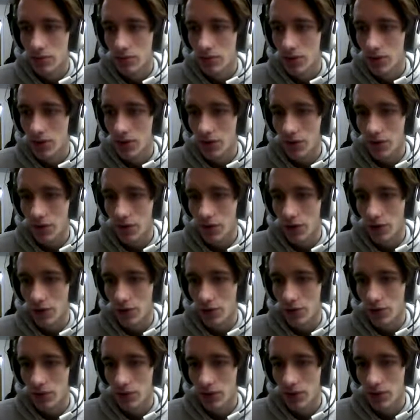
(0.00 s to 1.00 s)
We gotta follow
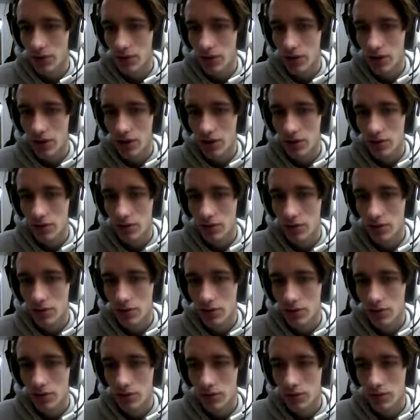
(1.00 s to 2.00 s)
the red, right?
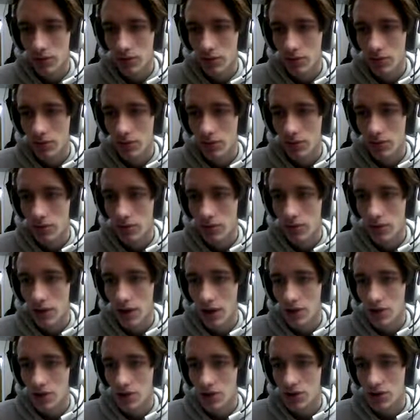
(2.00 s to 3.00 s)

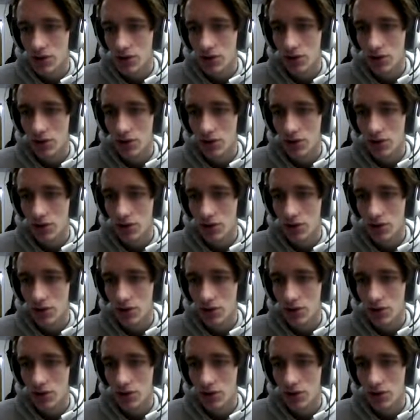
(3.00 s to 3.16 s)
Actually,